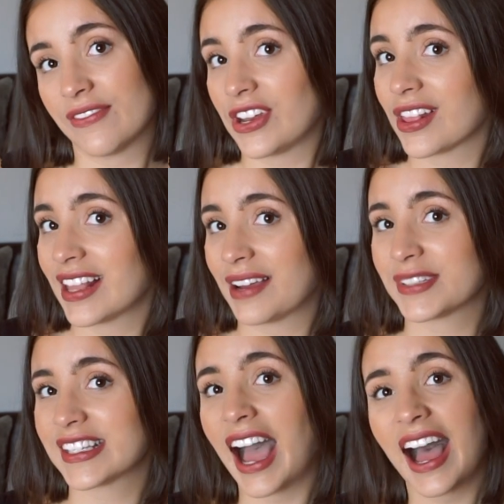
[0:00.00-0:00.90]
give it a
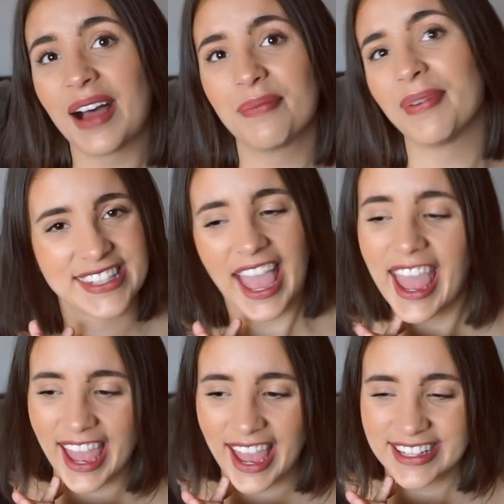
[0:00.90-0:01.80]
thumbs up.
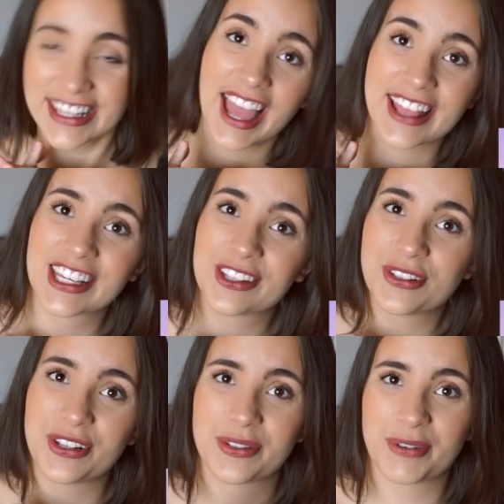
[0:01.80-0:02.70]
And yeah, thank you
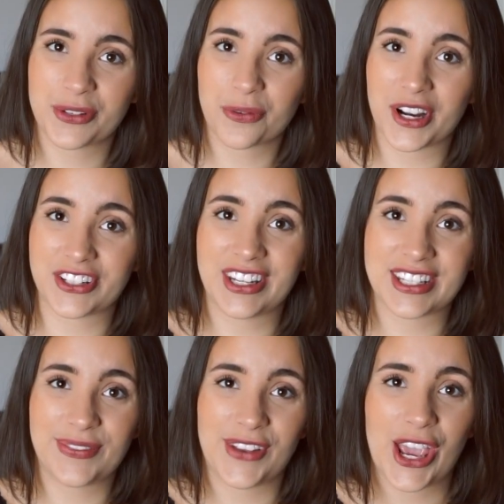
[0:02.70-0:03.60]
so much for watching
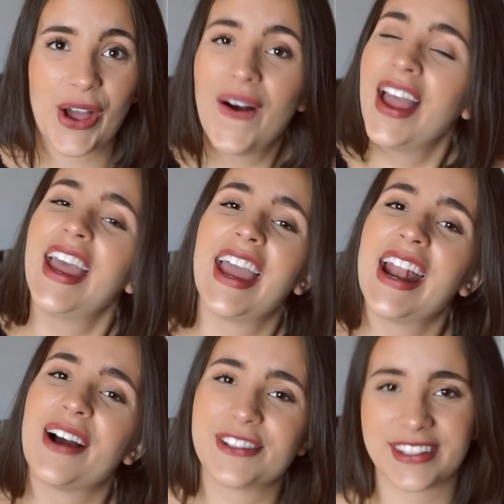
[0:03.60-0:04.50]
this video,
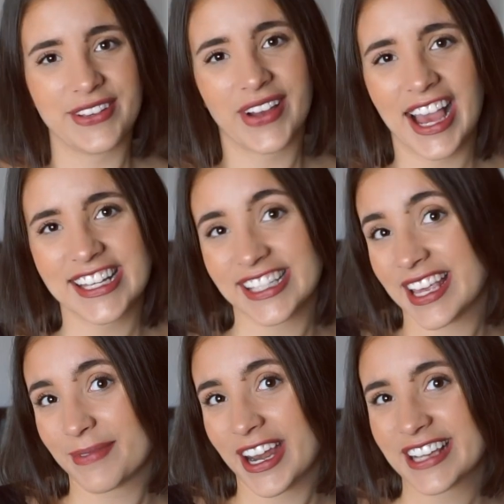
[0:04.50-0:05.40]
and I will see you guys
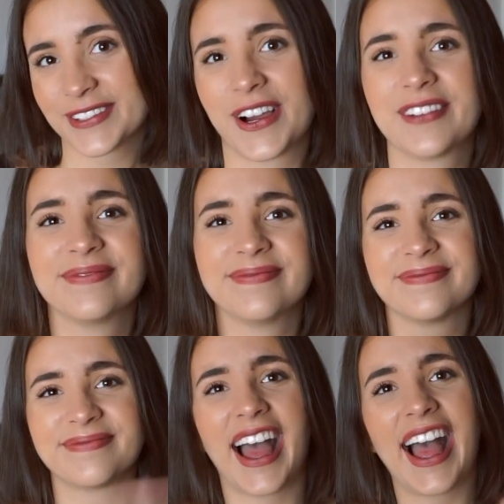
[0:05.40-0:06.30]
in my next one.
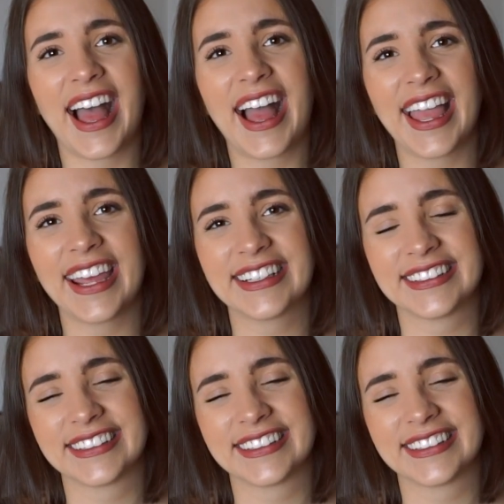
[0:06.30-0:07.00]
Bye!